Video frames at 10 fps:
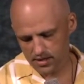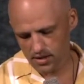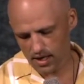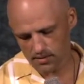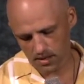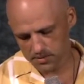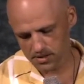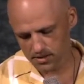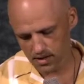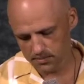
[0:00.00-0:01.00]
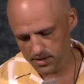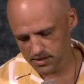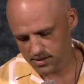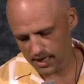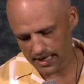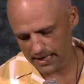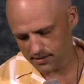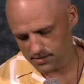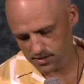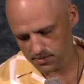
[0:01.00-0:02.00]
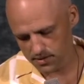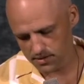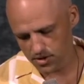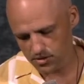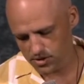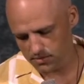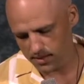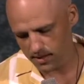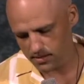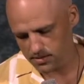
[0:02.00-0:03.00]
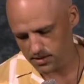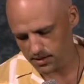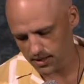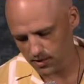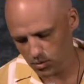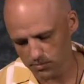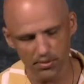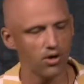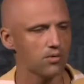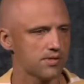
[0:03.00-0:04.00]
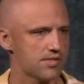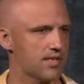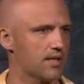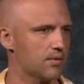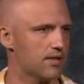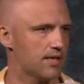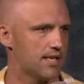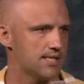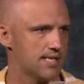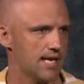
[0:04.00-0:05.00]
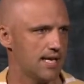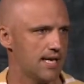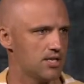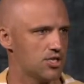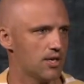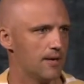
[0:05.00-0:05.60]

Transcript: I had some other notes about what Paul was dealing with in his day and age.